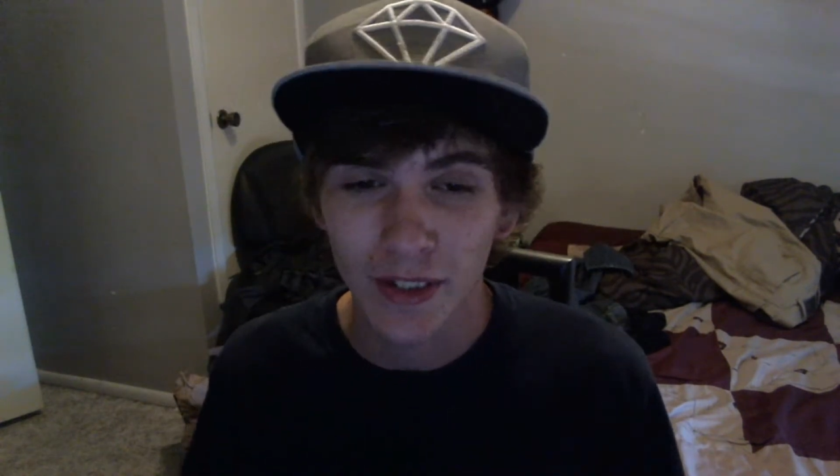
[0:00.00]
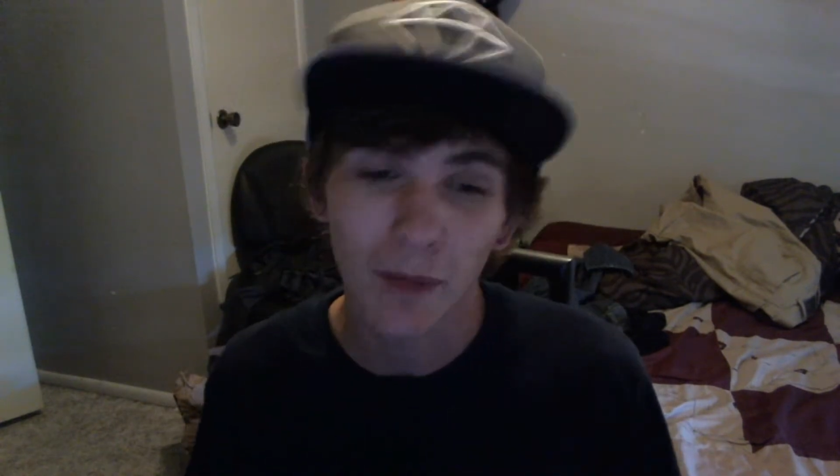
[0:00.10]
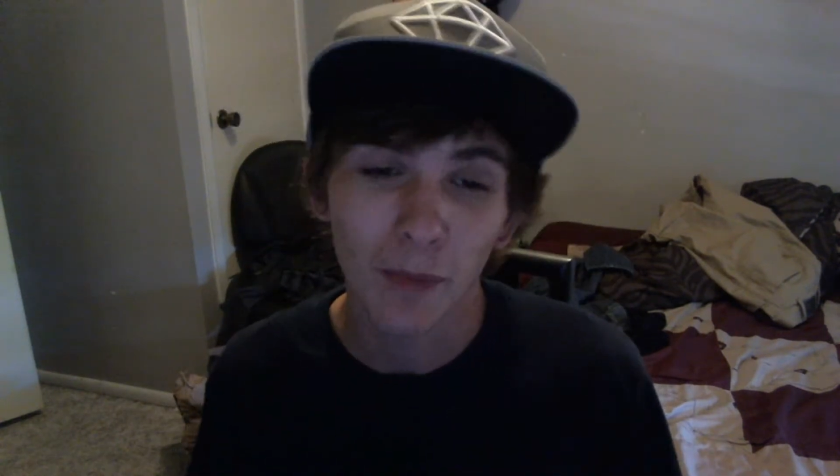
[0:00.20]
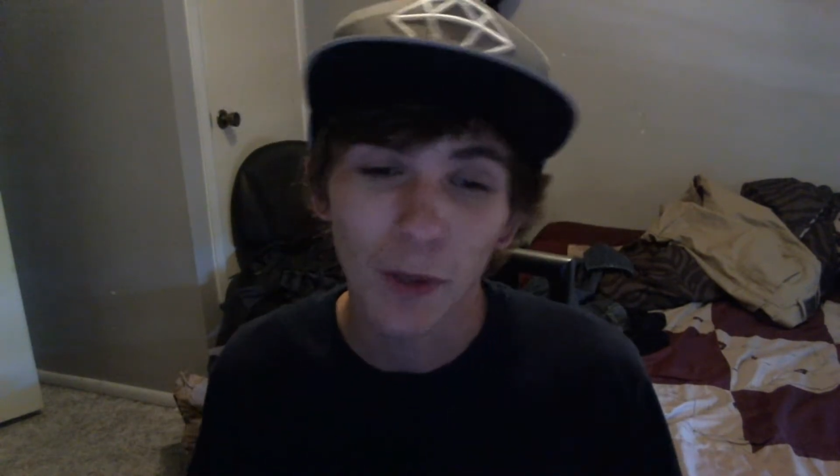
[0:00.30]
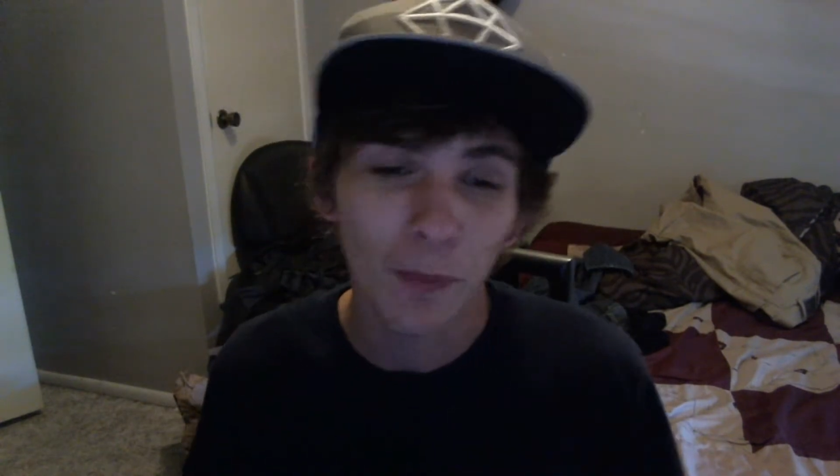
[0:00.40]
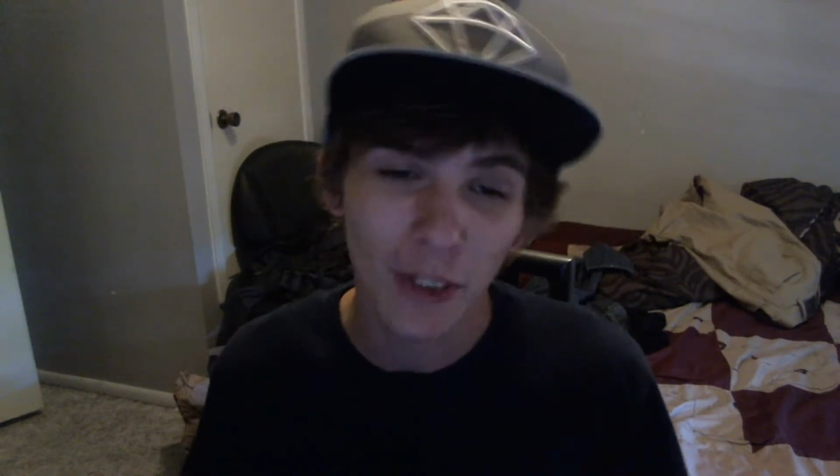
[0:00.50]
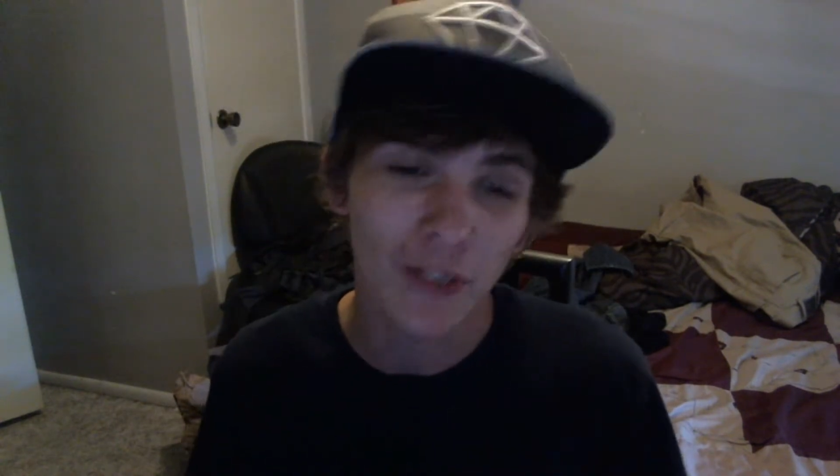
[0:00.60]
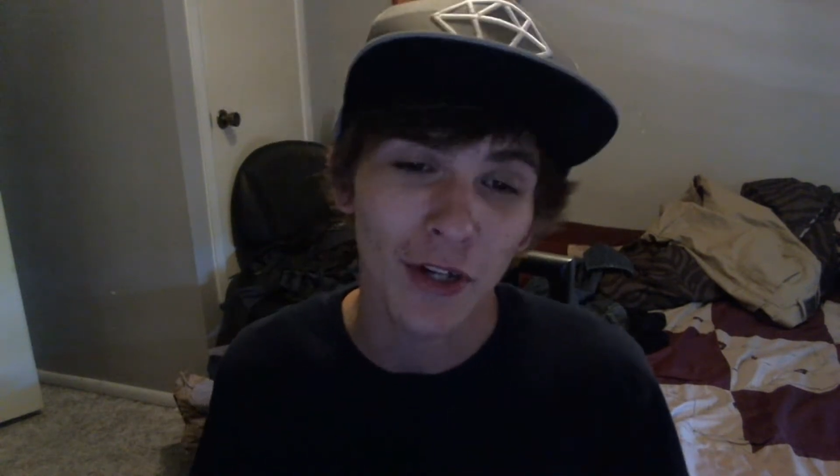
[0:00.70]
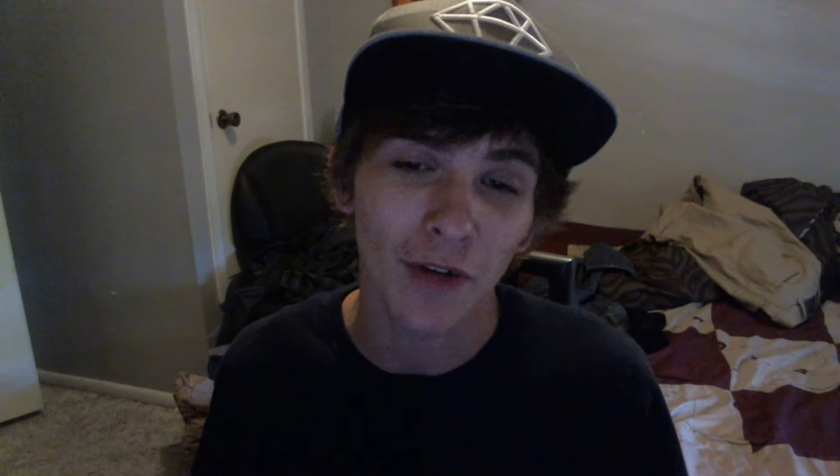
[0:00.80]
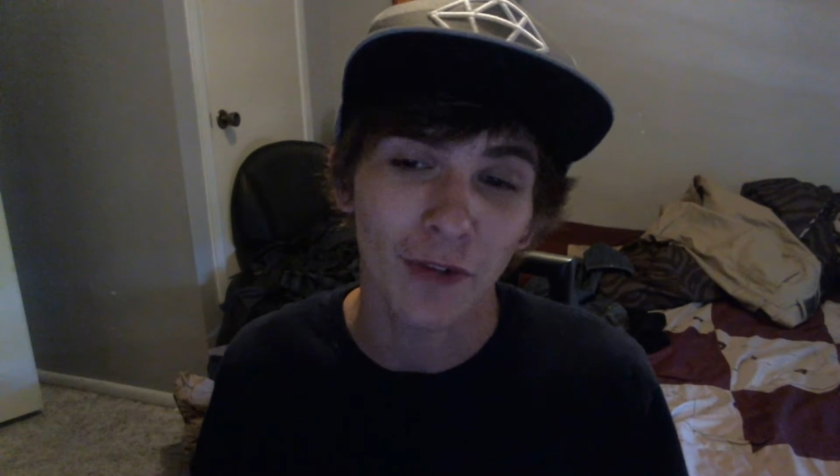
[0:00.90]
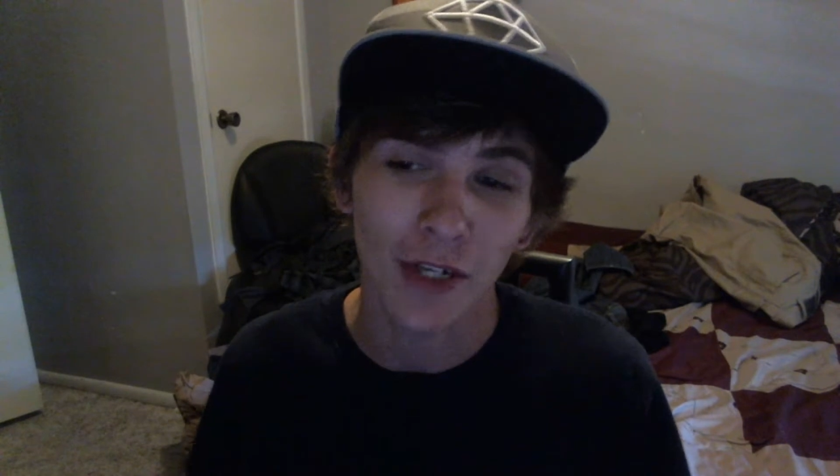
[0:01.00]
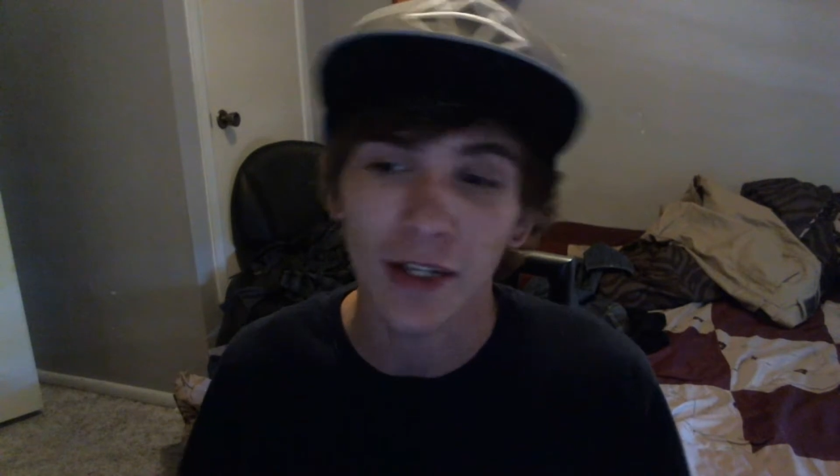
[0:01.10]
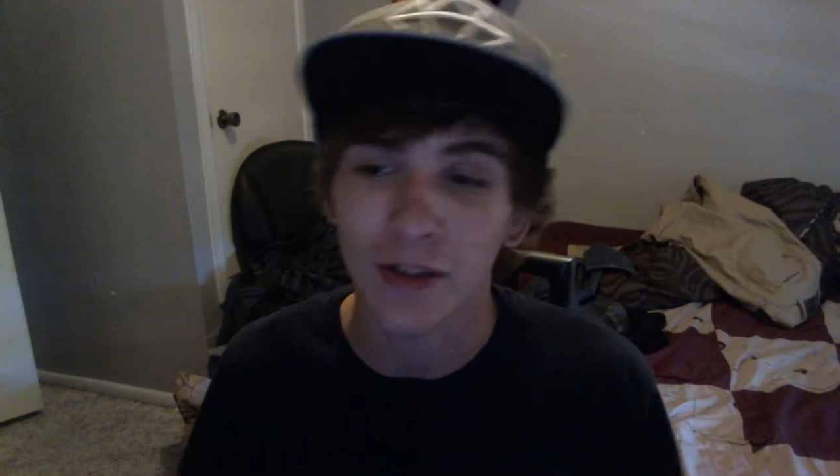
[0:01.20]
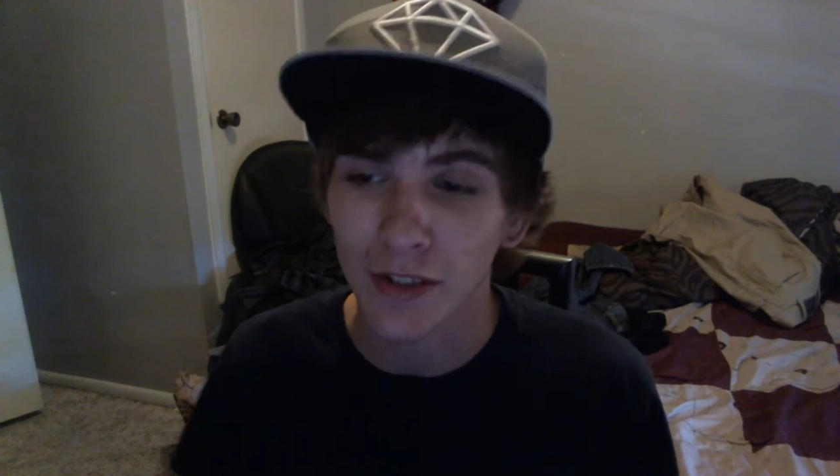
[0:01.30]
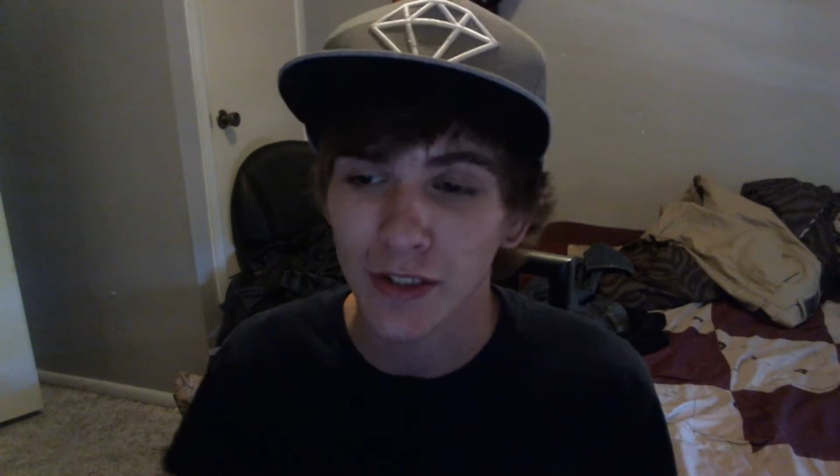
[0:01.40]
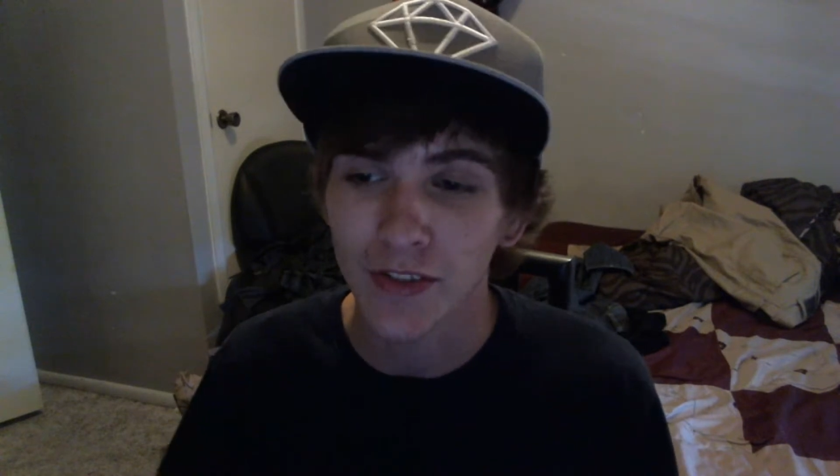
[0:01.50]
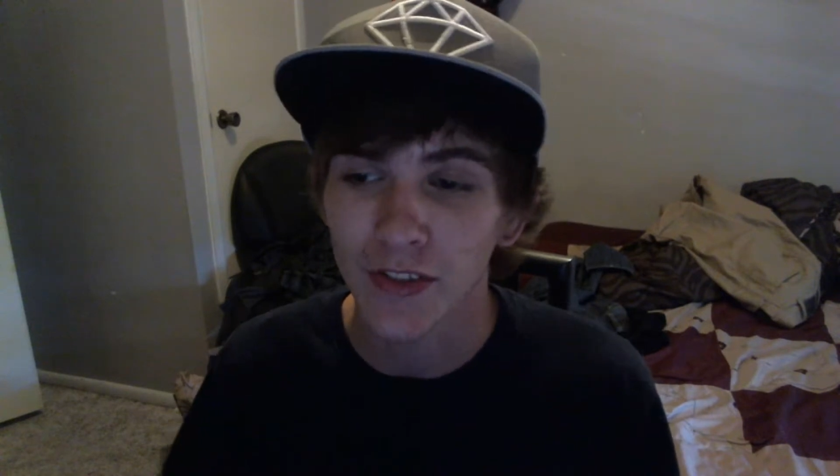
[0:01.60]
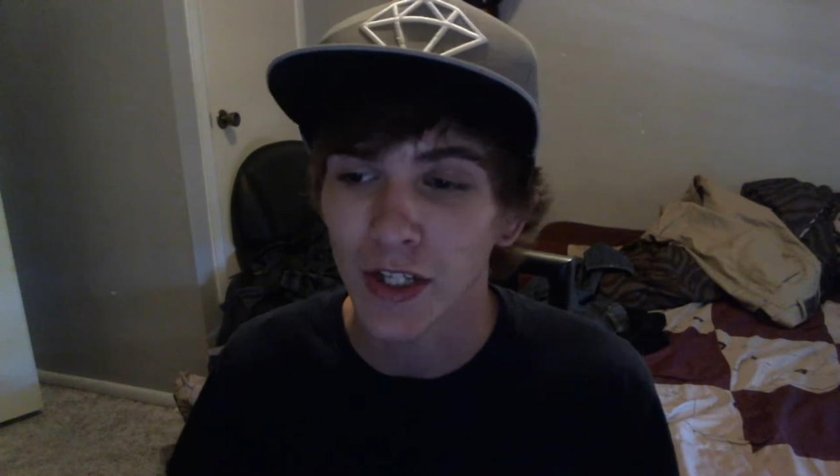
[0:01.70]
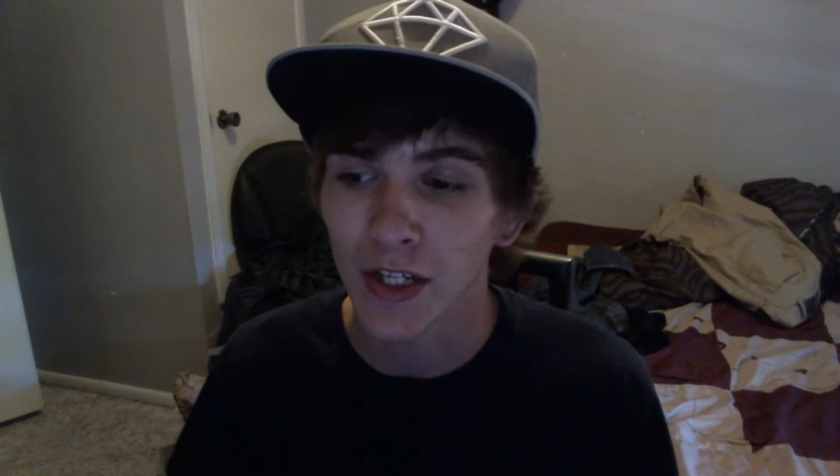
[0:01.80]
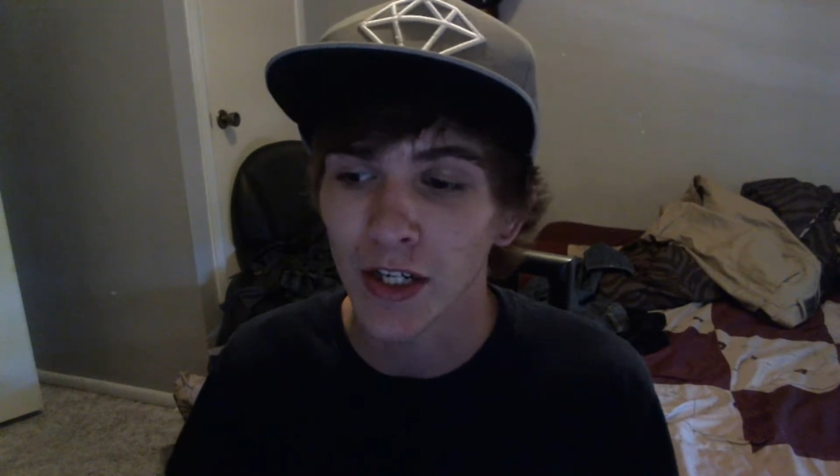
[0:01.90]
I'm pretty pissed off right now because
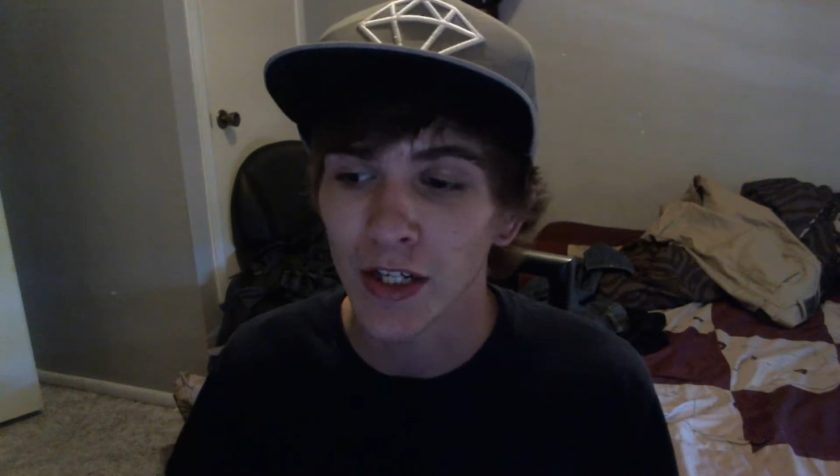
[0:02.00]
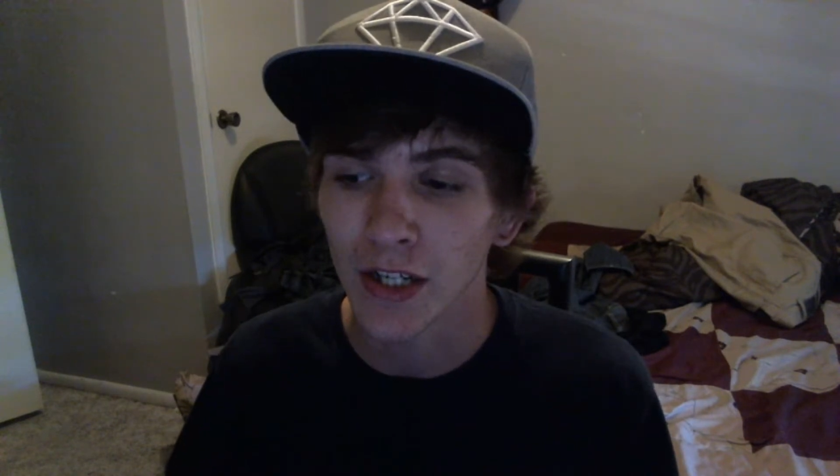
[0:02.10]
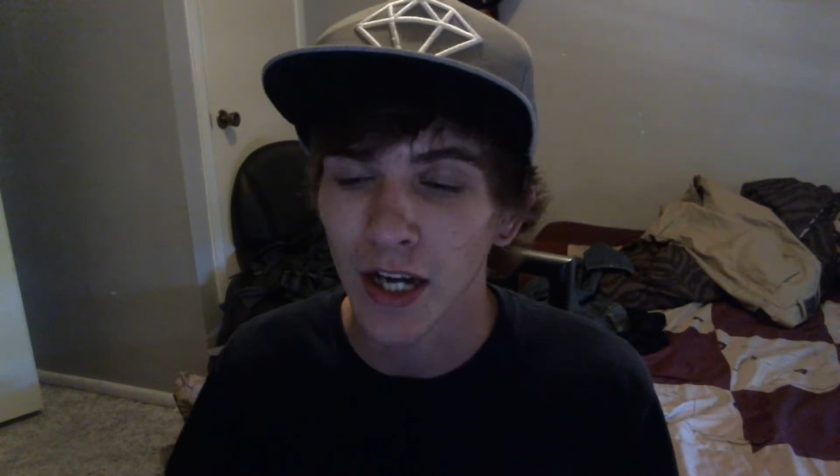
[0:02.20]
uh,